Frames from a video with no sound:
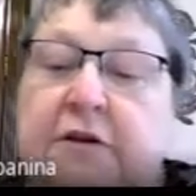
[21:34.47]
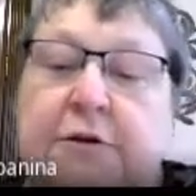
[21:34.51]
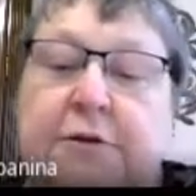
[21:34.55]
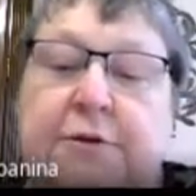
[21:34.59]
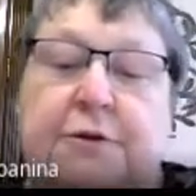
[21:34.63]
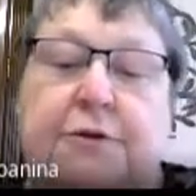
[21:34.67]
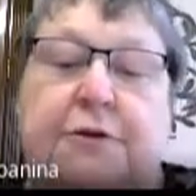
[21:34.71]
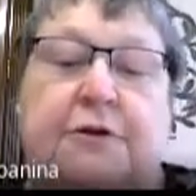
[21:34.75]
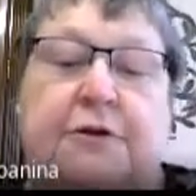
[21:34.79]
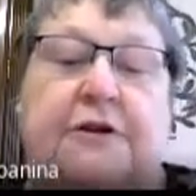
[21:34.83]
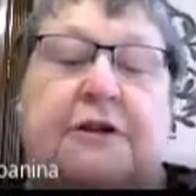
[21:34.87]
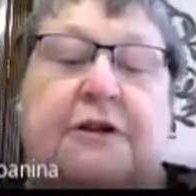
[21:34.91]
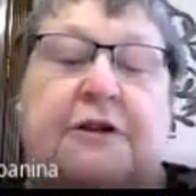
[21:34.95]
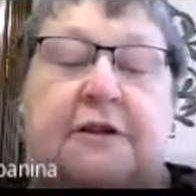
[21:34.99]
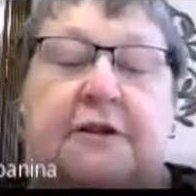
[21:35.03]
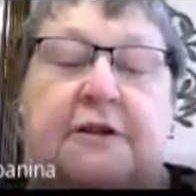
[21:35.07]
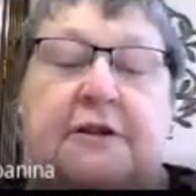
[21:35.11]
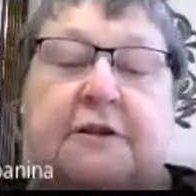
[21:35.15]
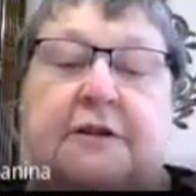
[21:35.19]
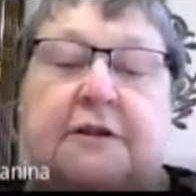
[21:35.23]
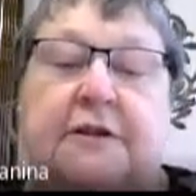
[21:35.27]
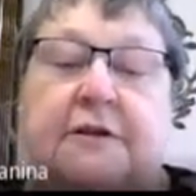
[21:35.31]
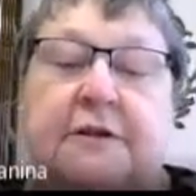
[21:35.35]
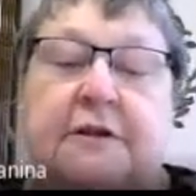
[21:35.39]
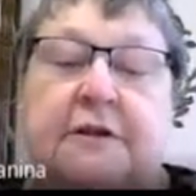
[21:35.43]
could
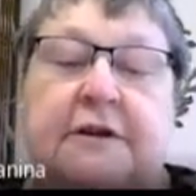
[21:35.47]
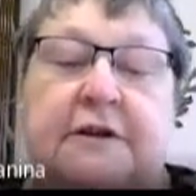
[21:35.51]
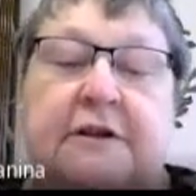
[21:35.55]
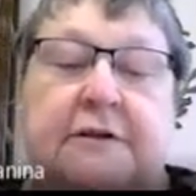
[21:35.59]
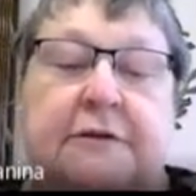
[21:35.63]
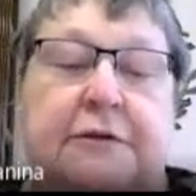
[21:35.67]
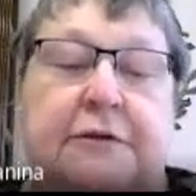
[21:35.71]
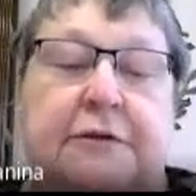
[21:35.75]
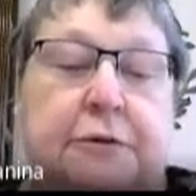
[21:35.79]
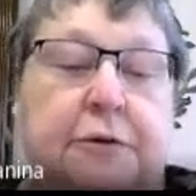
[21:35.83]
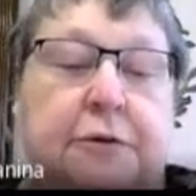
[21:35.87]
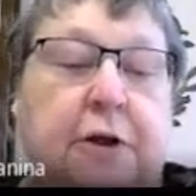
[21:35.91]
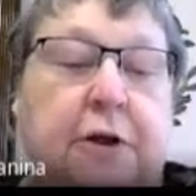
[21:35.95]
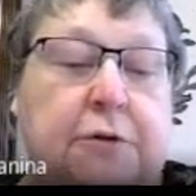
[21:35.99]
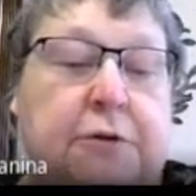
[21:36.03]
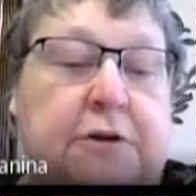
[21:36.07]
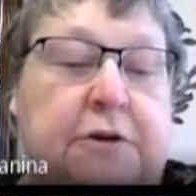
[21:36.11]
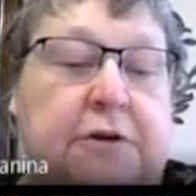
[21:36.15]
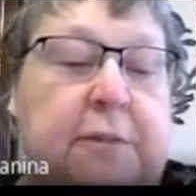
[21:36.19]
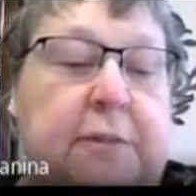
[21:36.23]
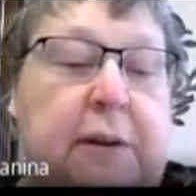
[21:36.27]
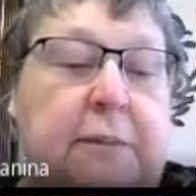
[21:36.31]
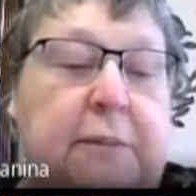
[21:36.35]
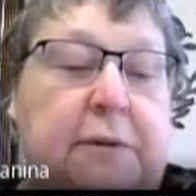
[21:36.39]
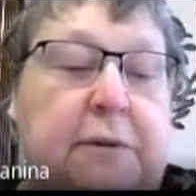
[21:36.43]
just, if you don't
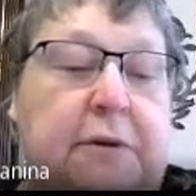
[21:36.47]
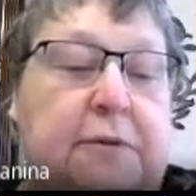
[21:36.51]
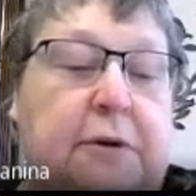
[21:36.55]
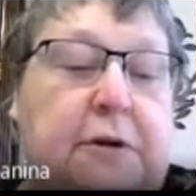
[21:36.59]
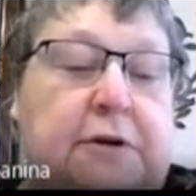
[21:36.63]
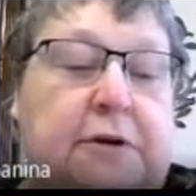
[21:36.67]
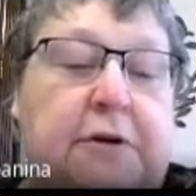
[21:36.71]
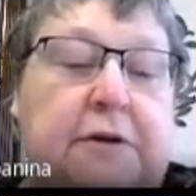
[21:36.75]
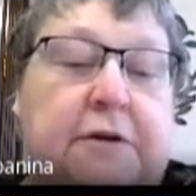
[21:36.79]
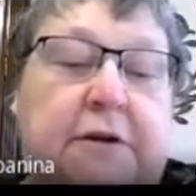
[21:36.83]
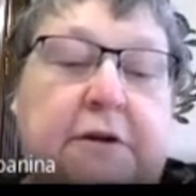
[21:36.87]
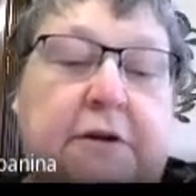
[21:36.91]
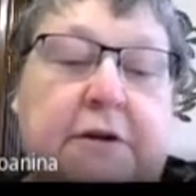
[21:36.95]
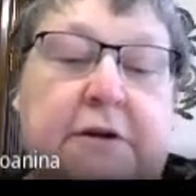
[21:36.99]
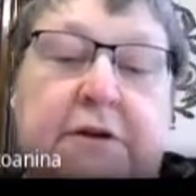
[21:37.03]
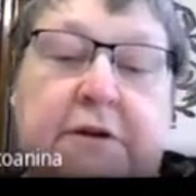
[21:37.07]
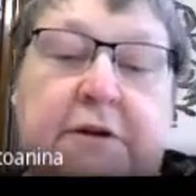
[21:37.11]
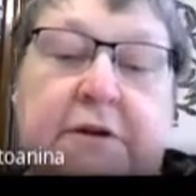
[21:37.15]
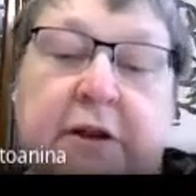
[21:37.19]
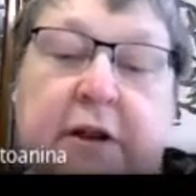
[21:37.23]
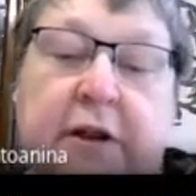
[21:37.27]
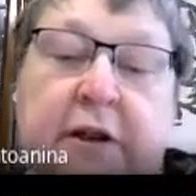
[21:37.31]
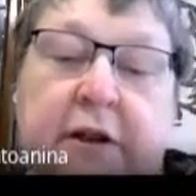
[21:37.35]
remember what it is,